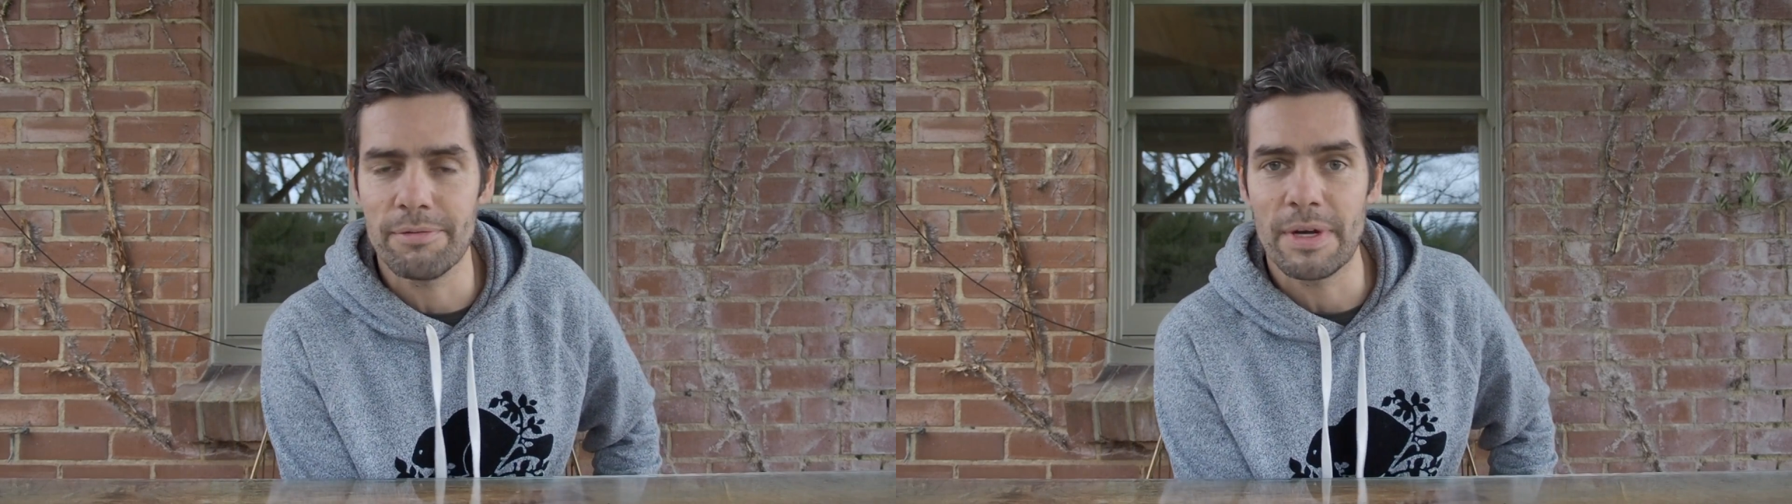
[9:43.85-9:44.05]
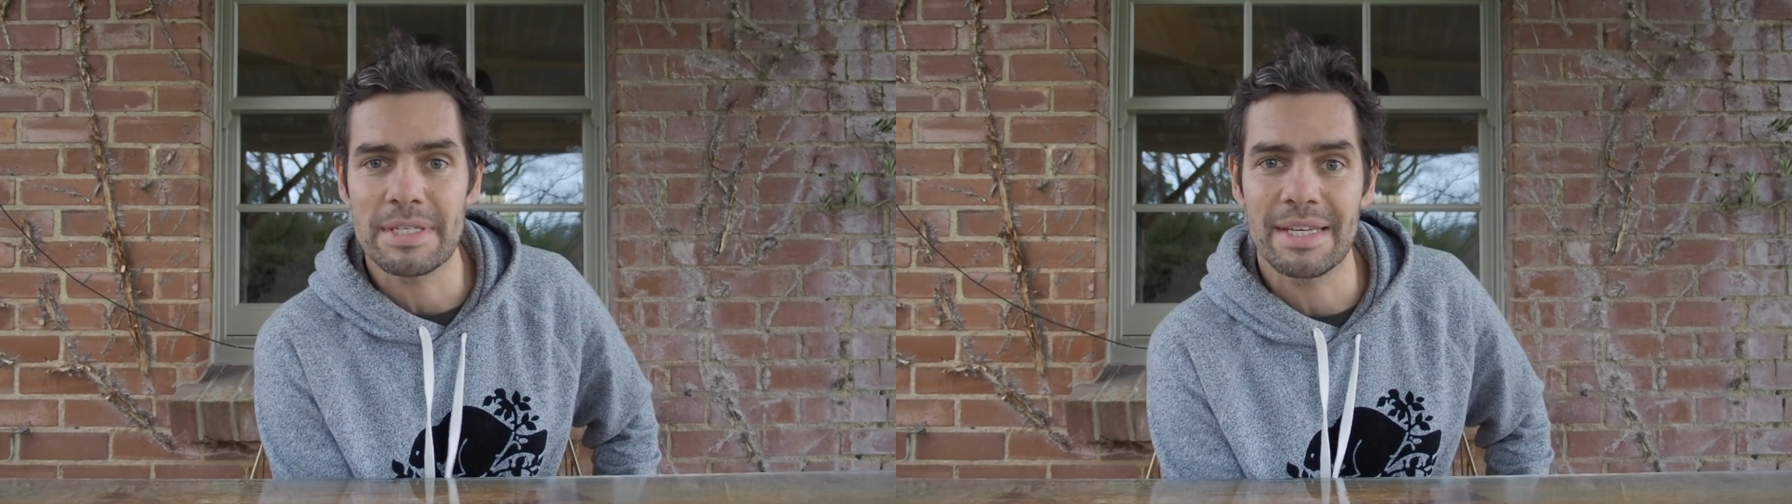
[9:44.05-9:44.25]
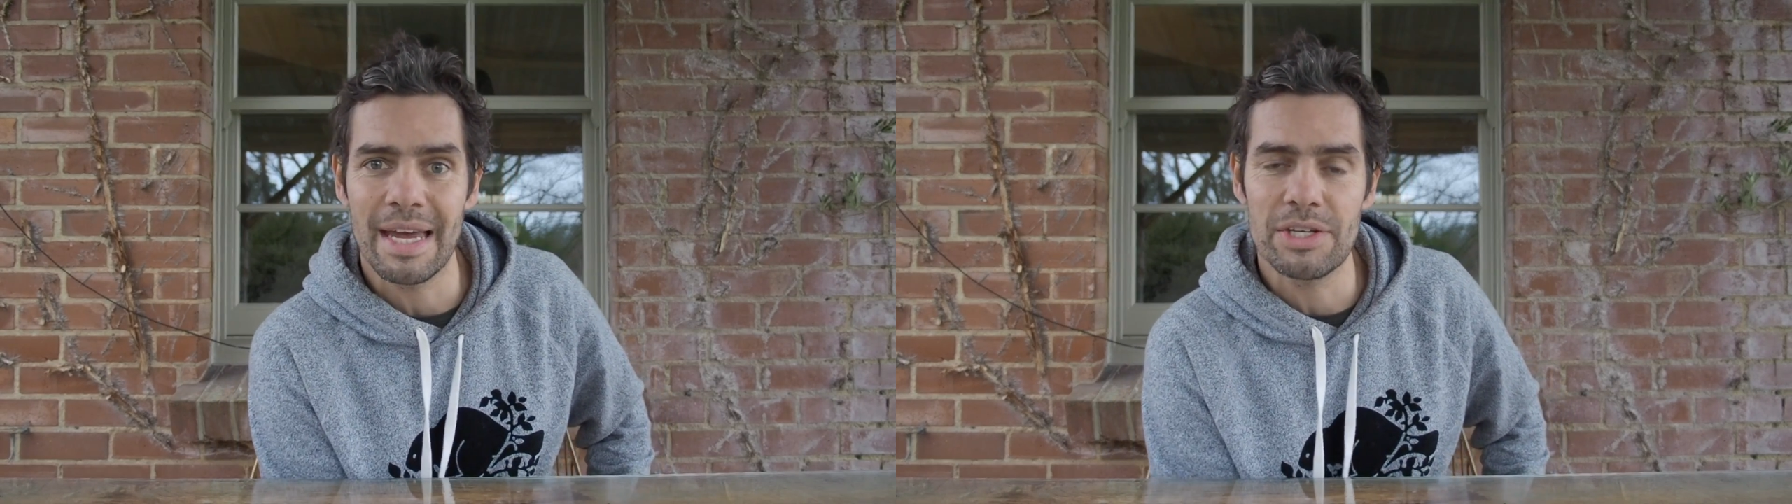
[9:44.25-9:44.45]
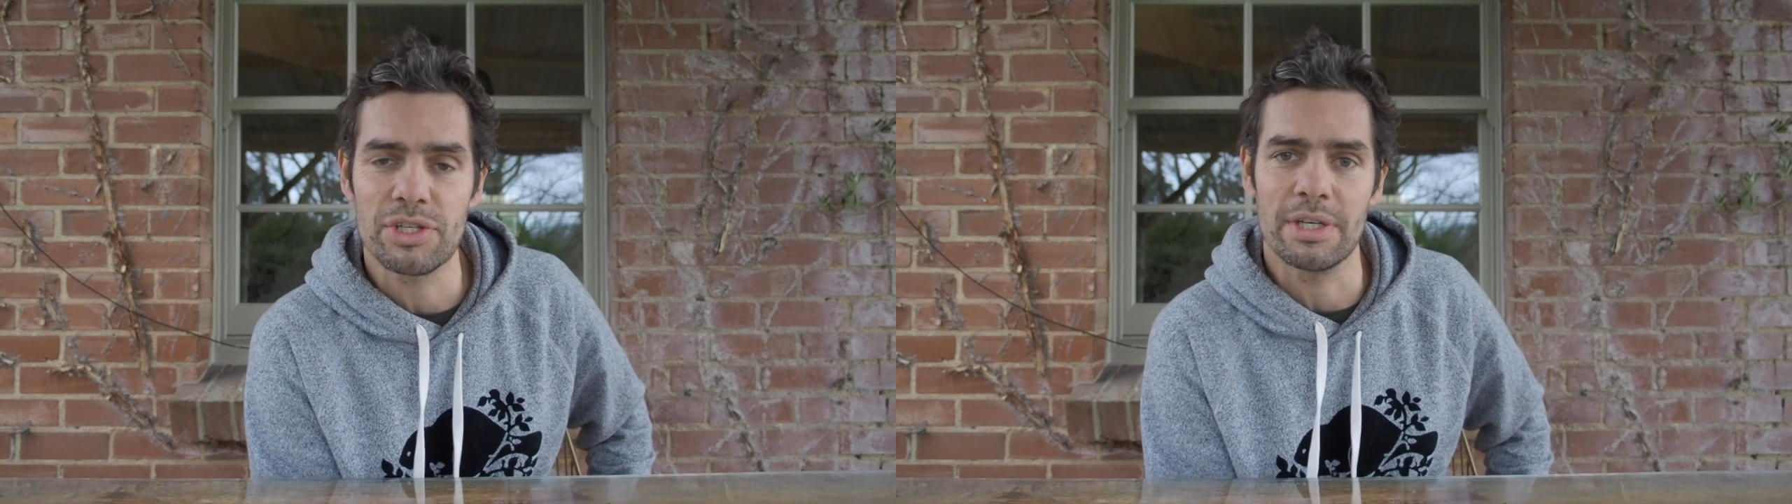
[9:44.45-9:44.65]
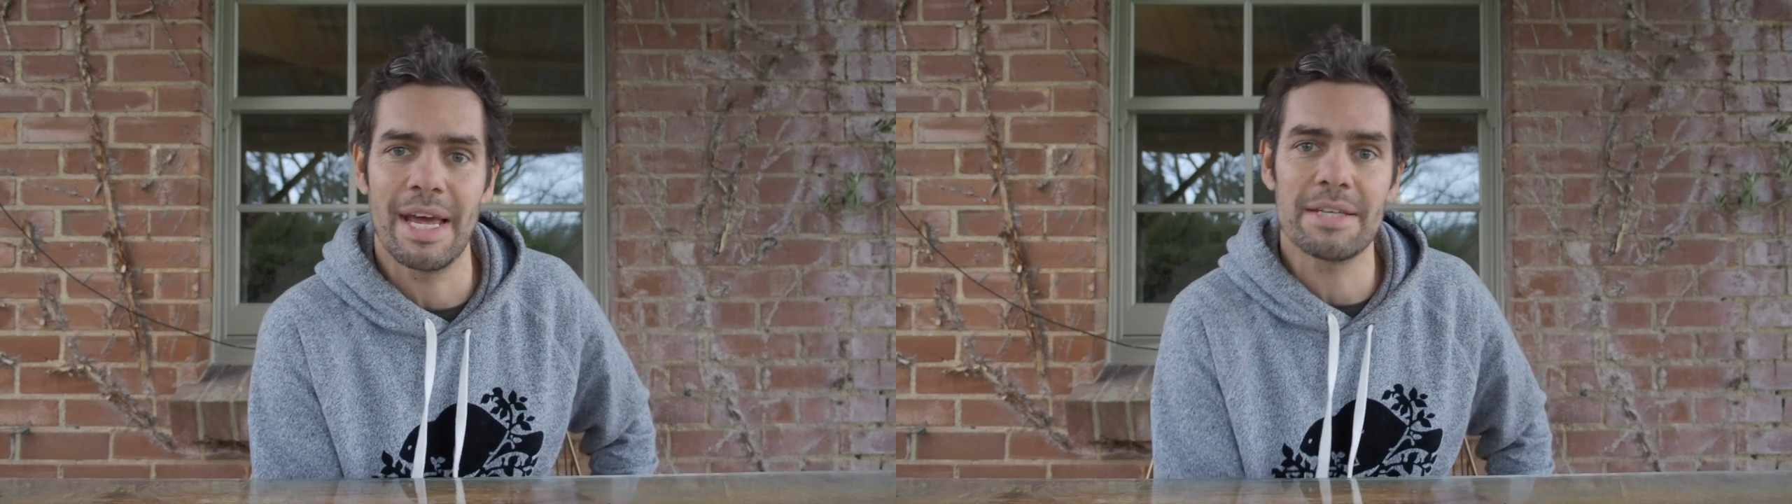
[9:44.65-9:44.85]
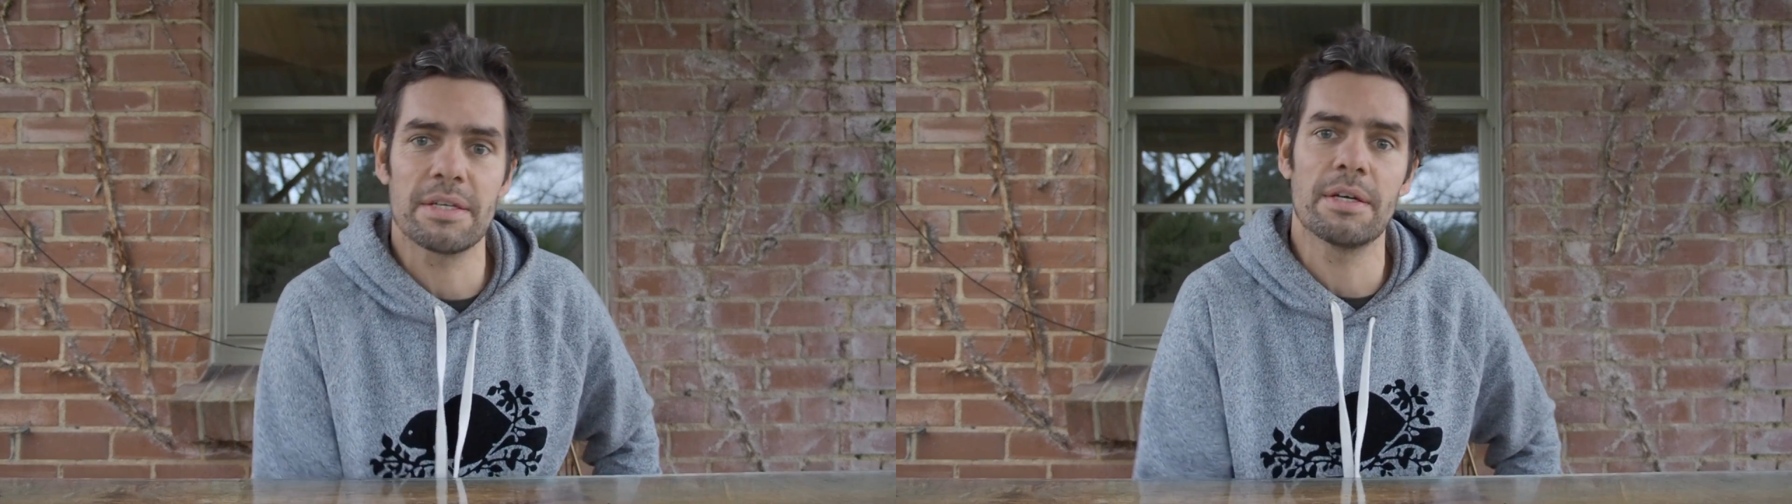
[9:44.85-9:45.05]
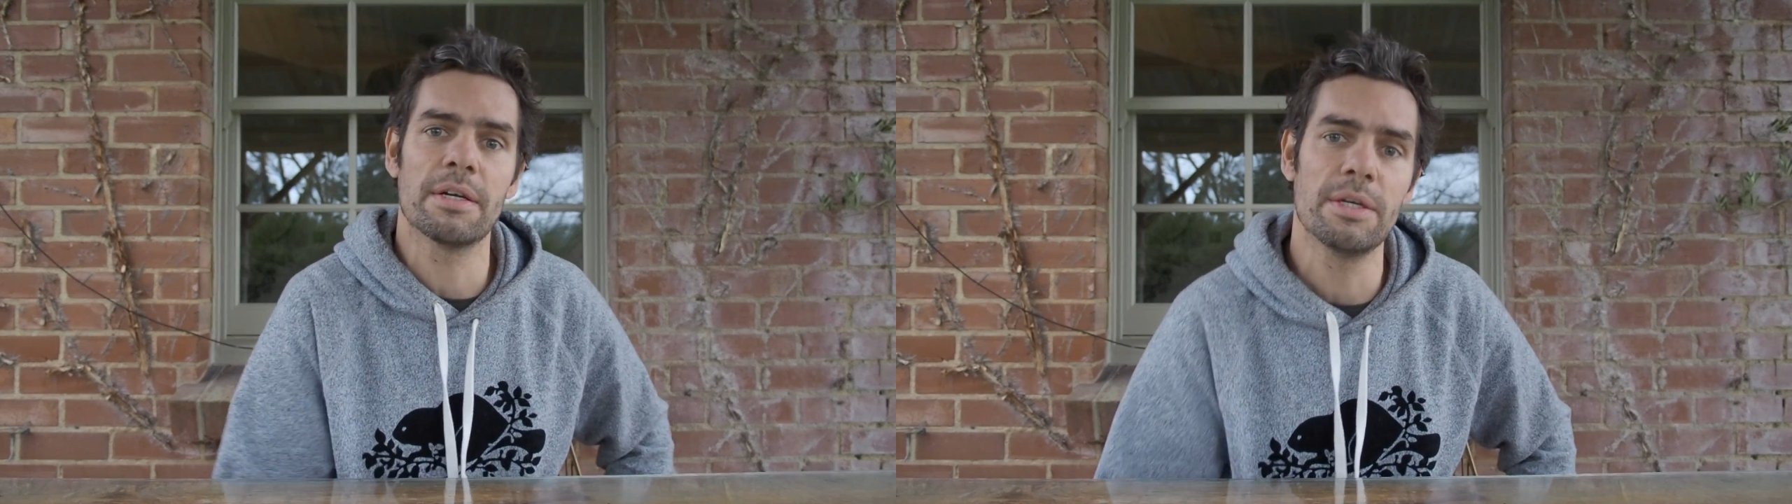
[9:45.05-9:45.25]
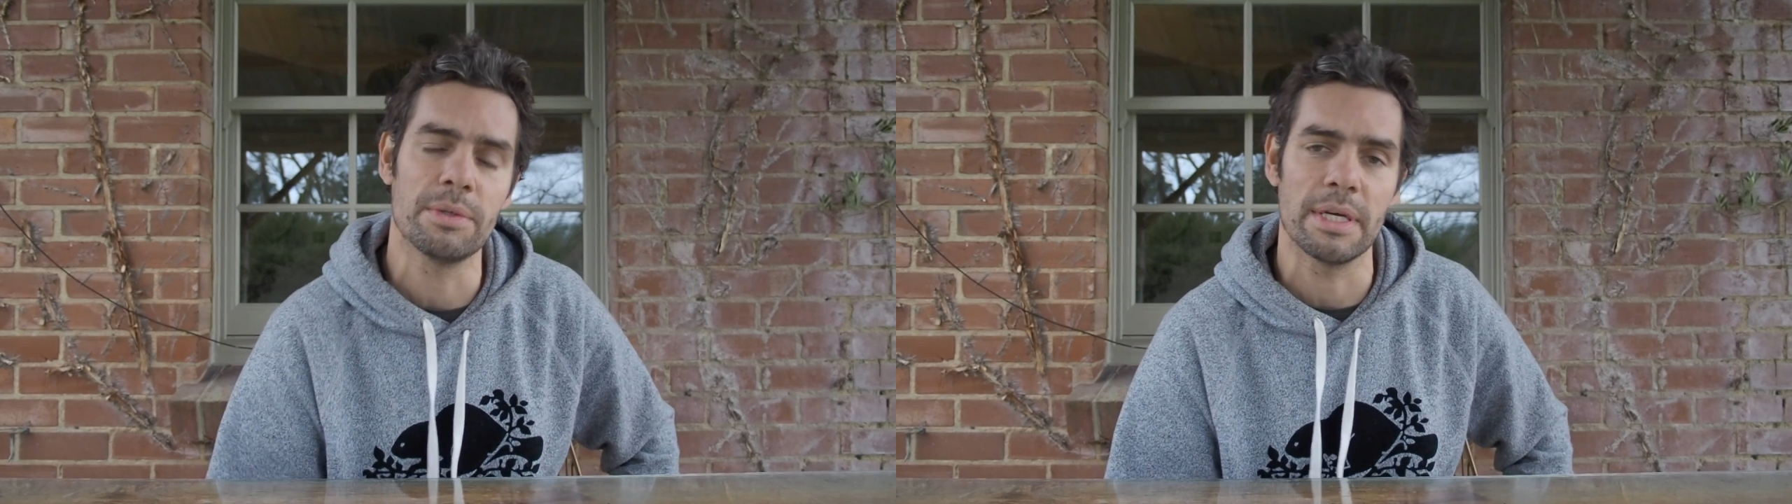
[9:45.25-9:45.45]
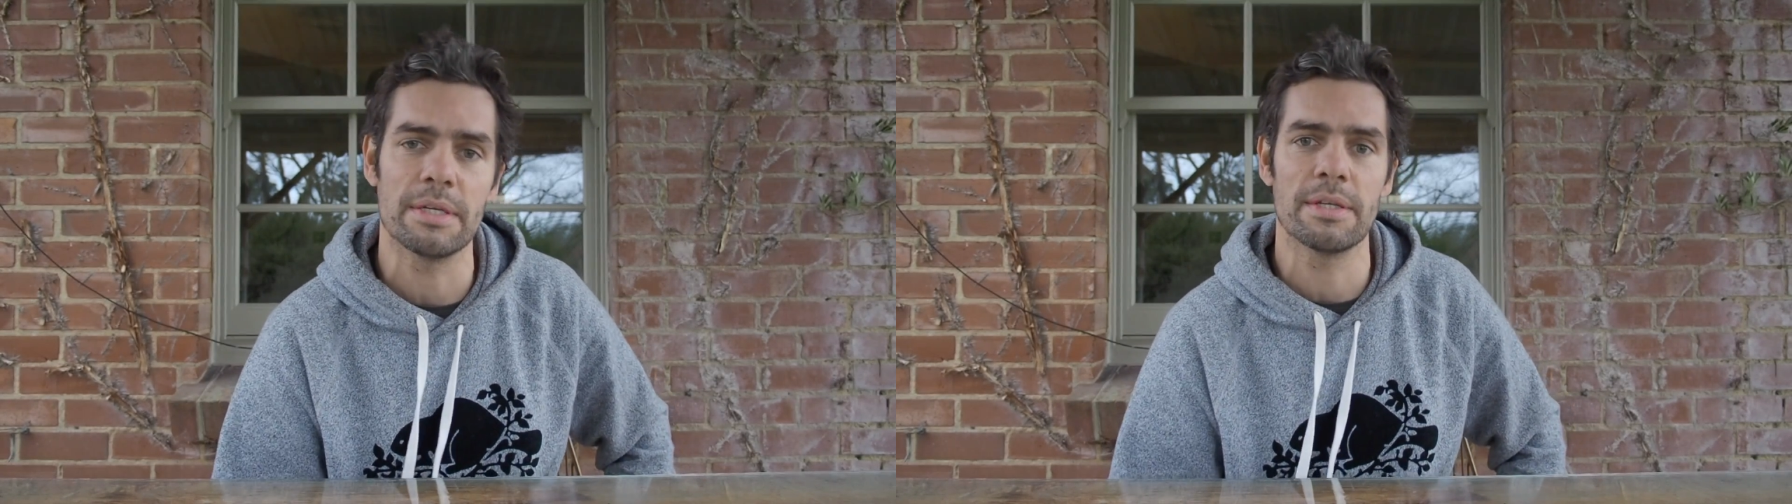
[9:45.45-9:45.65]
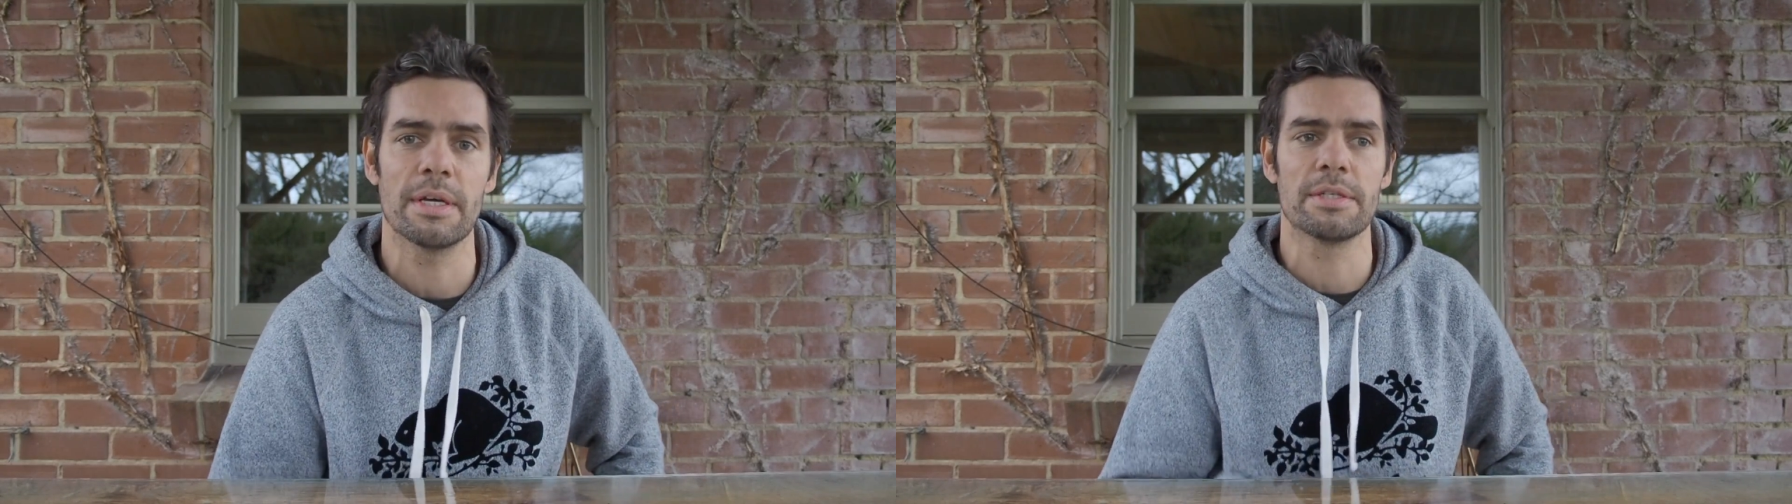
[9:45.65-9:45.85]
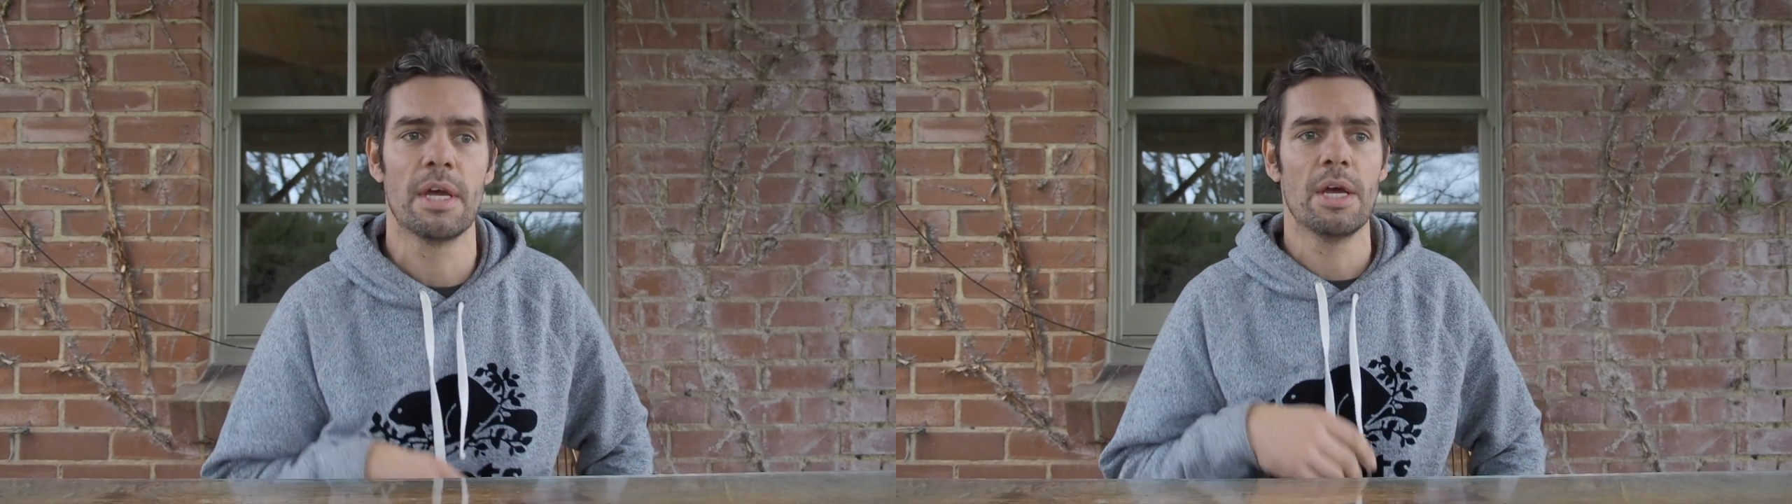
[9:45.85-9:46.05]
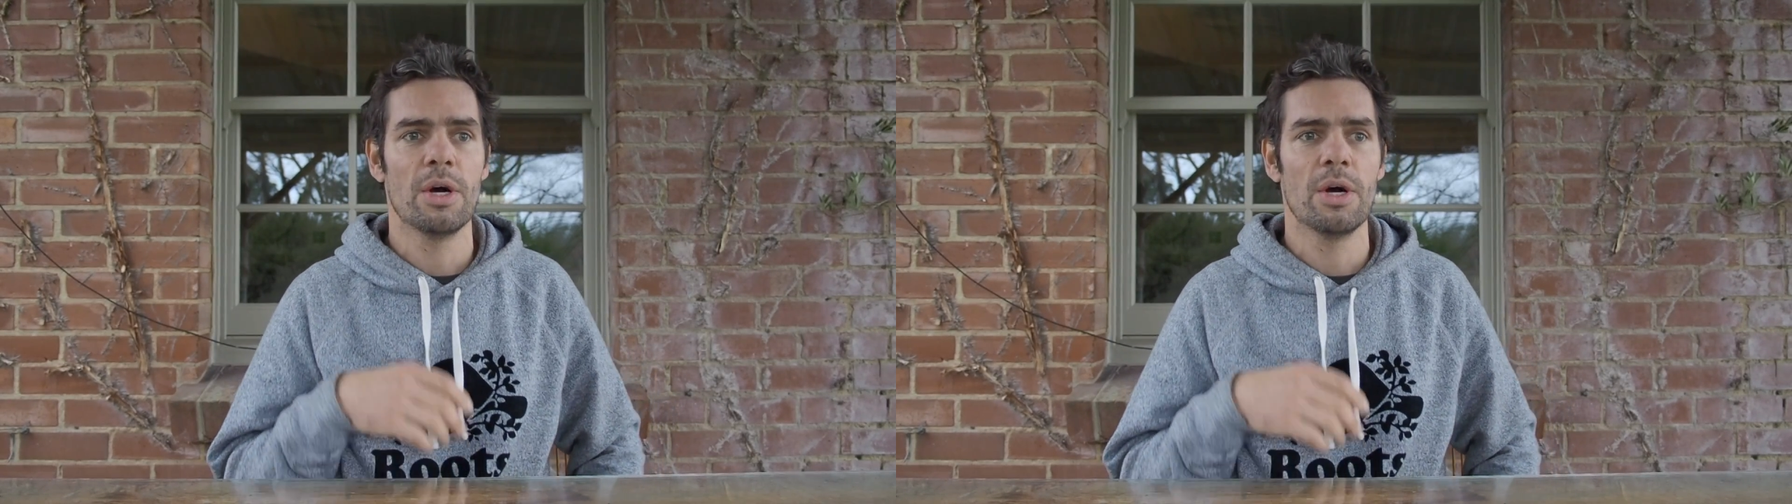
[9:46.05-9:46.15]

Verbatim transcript: investigation has concluded that